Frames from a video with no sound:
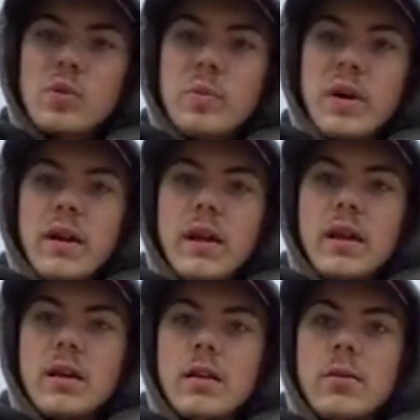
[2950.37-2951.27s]

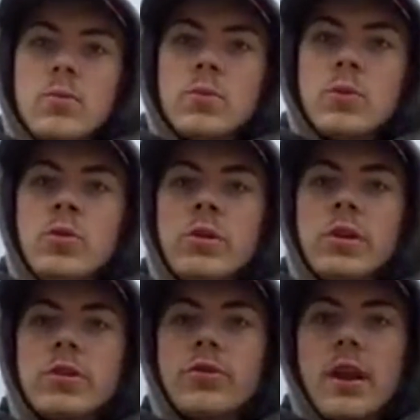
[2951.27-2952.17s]
option for buying
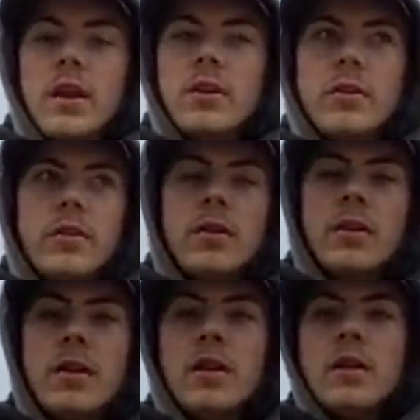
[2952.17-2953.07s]
a newer
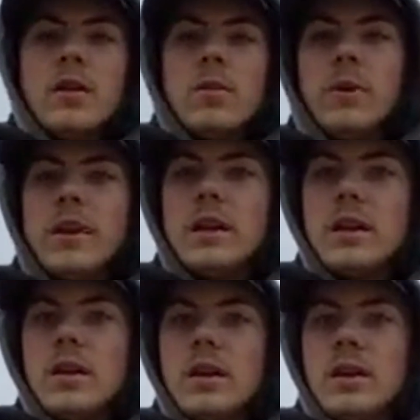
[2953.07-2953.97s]
tractor.
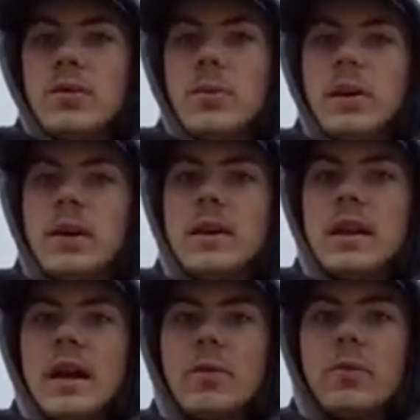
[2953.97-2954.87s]
Dad
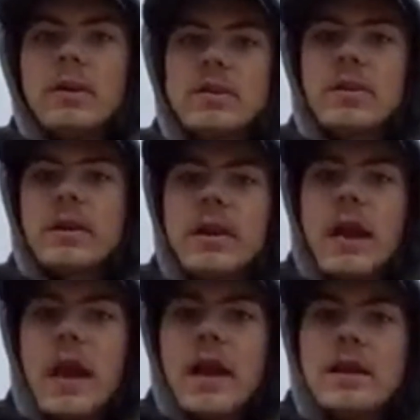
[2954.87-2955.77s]
was
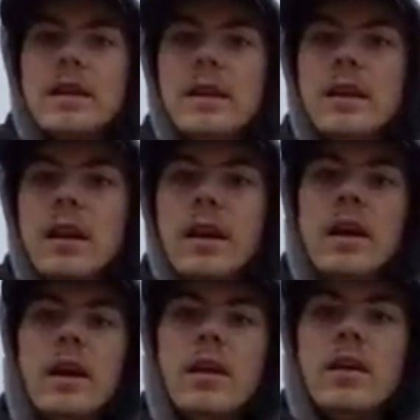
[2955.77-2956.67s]
looking at getting
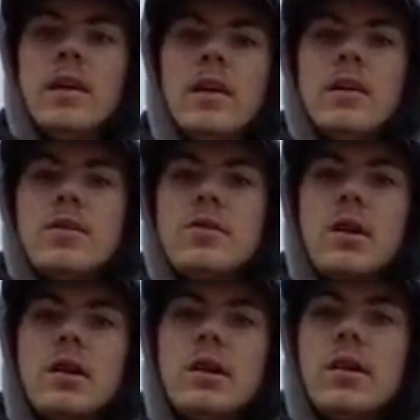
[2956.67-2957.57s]
a
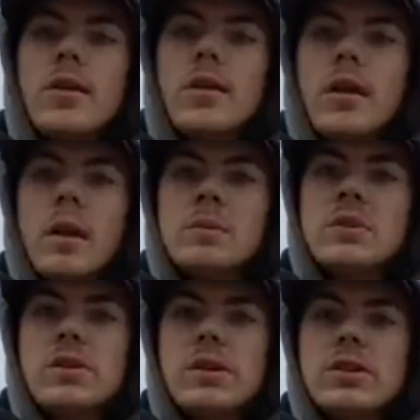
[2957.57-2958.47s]
John Deere M
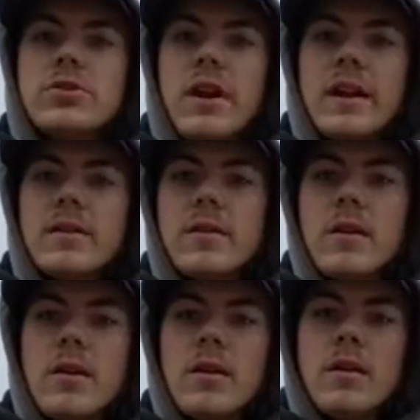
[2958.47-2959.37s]
Series tractor,
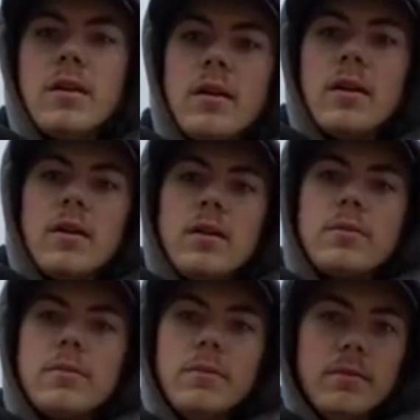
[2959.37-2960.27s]

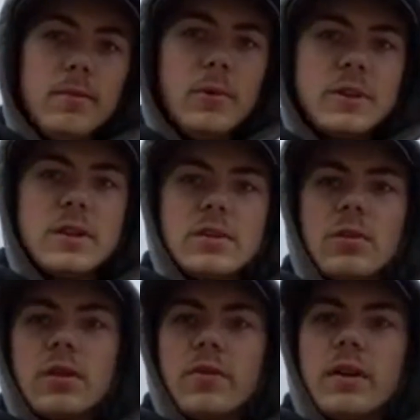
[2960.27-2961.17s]
which is sort
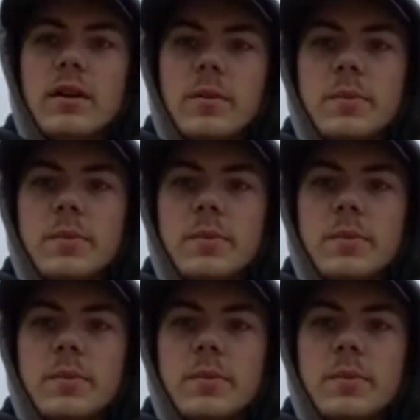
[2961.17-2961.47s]
of I